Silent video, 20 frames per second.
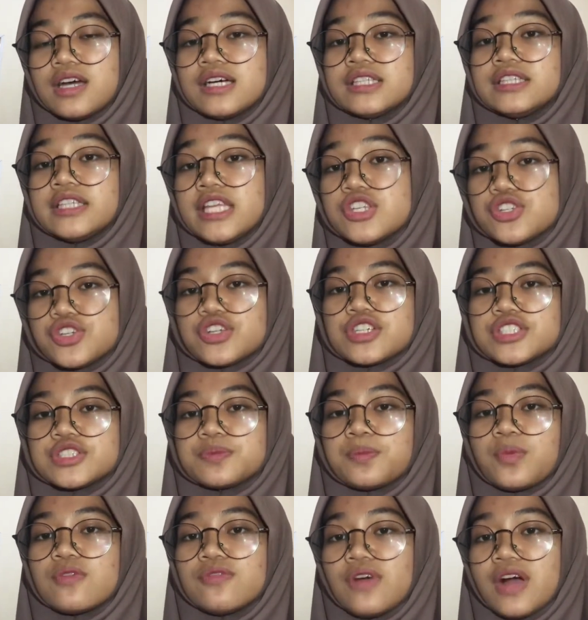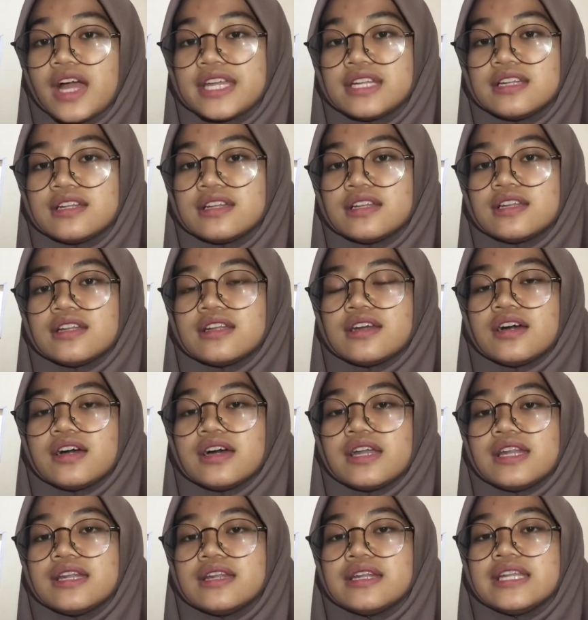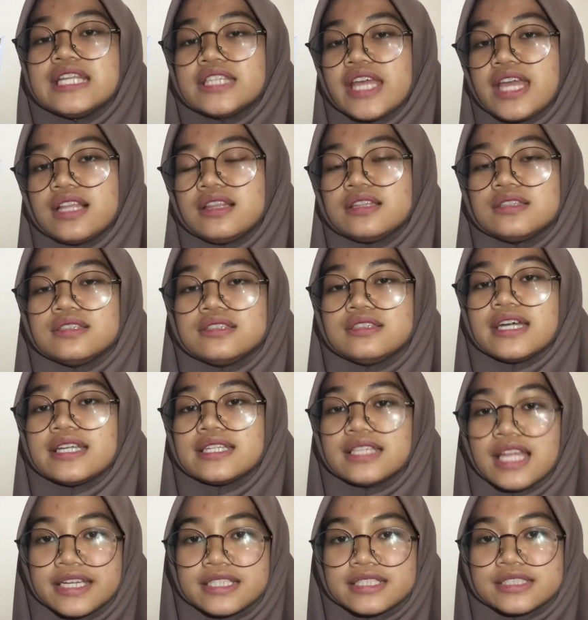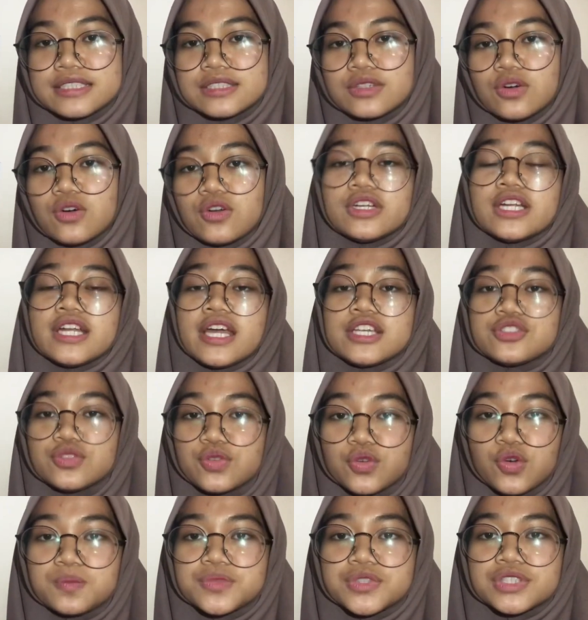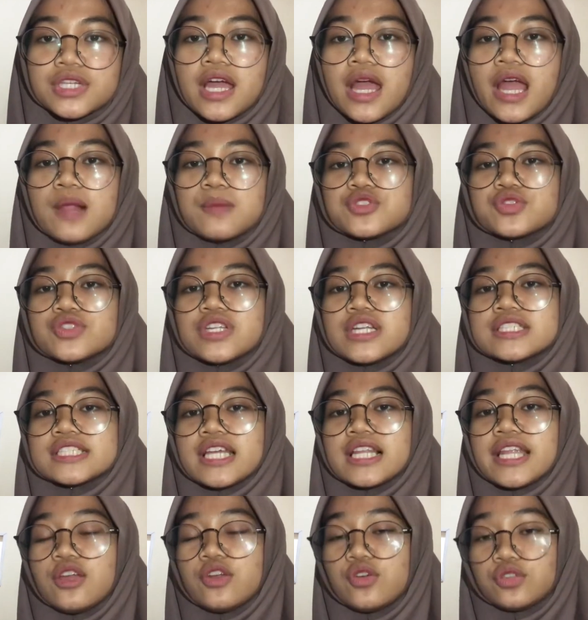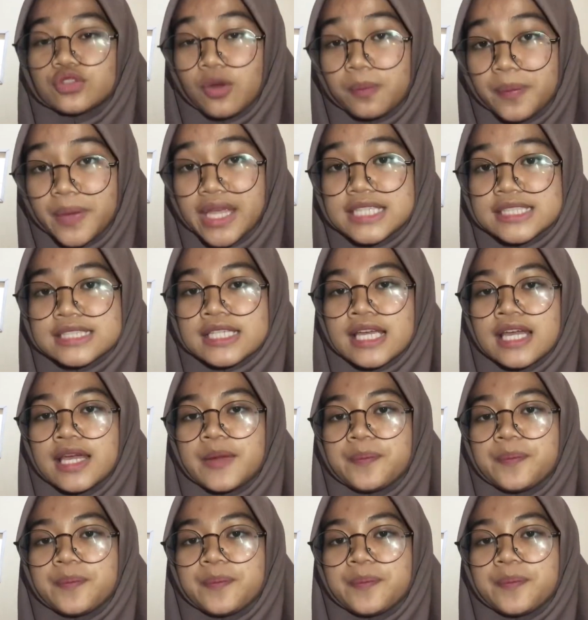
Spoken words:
Teachers provide detailed guidelines, organize groups, help students select topics,